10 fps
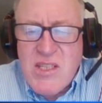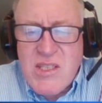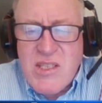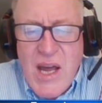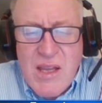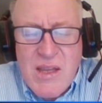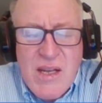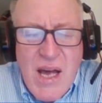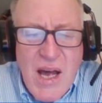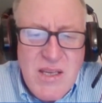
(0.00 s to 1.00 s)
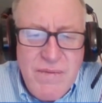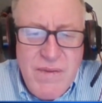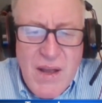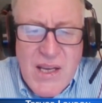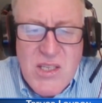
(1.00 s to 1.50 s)
Let's take the
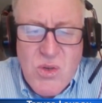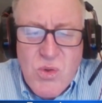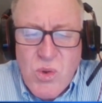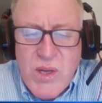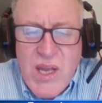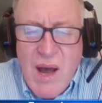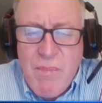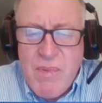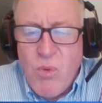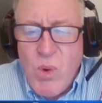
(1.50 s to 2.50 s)
Nazi feelings into account